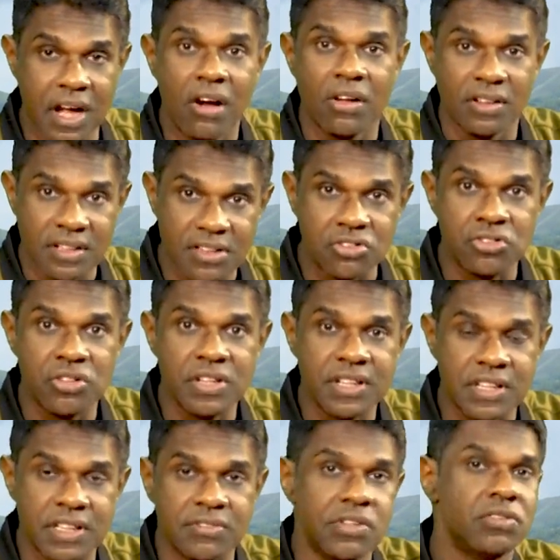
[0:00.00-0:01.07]
are on this
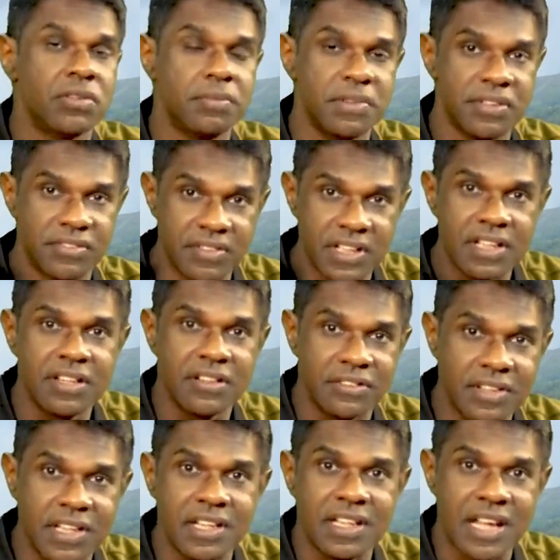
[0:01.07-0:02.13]
journey, we should be really,
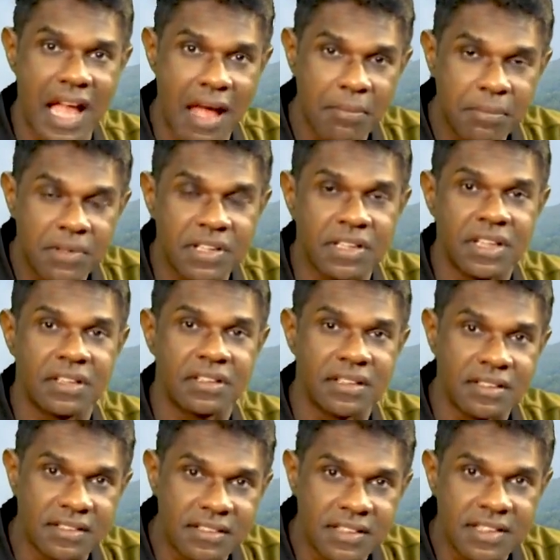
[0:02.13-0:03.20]
really happy and
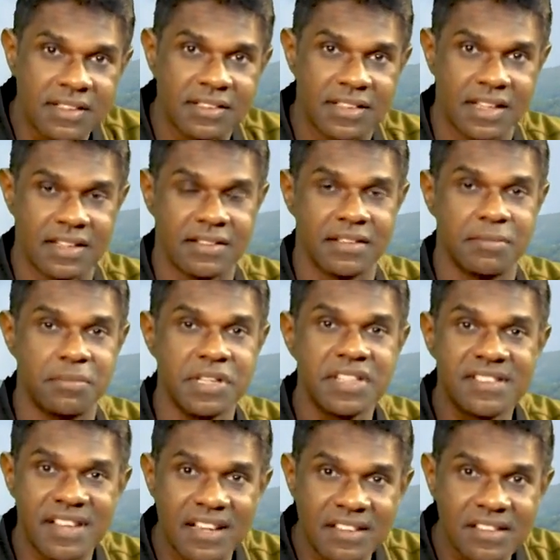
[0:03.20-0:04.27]
content and be
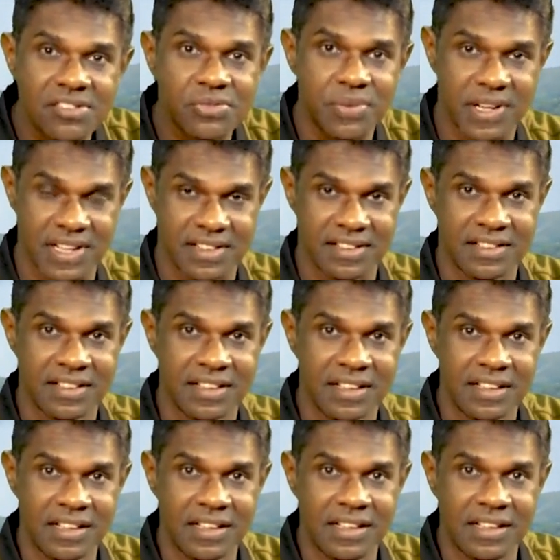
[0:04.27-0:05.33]
satisfied.
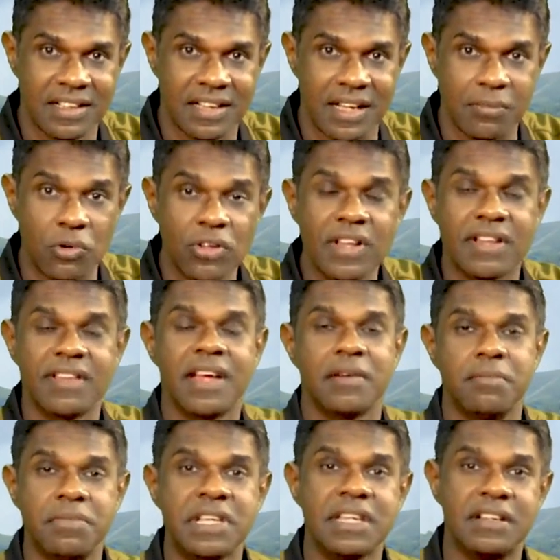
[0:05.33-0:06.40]
And more than
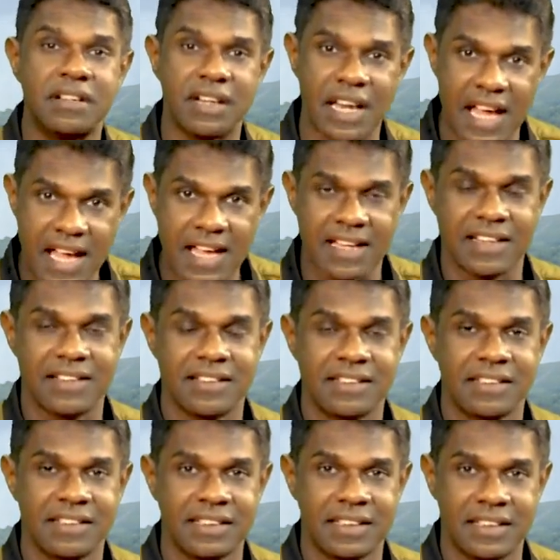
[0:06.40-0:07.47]
that, be glad
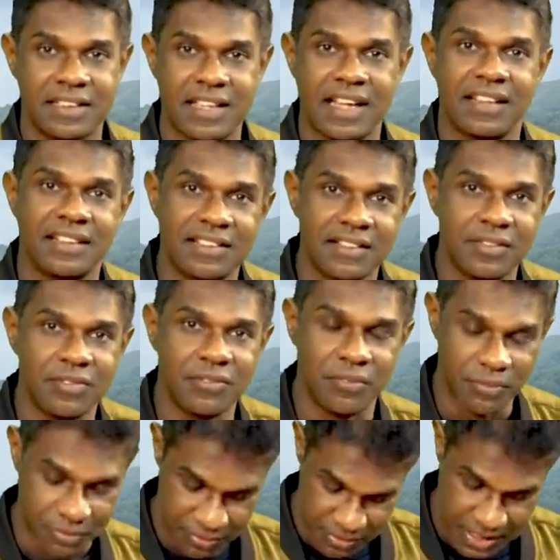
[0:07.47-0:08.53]
that
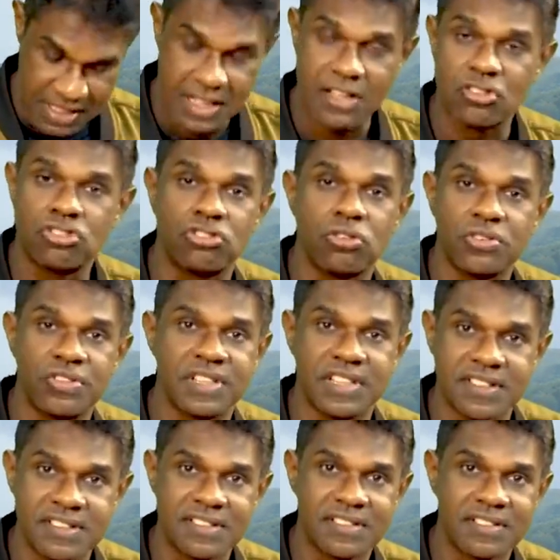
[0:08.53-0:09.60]
he has
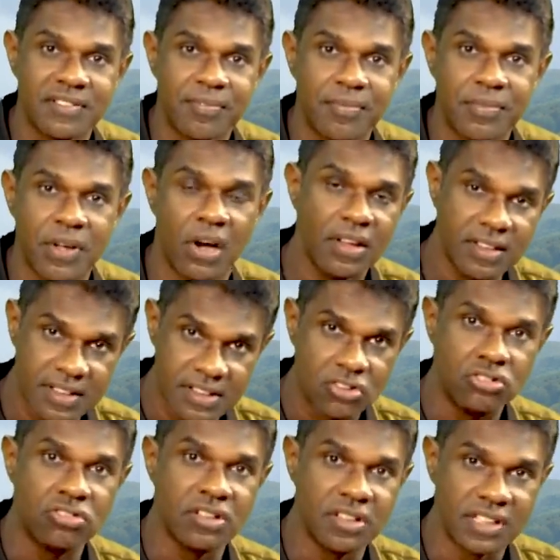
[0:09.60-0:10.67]
chosen us on
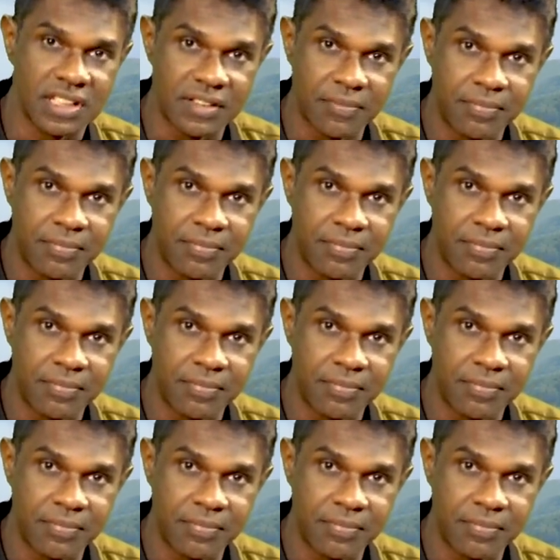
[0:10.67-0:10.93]
this journey.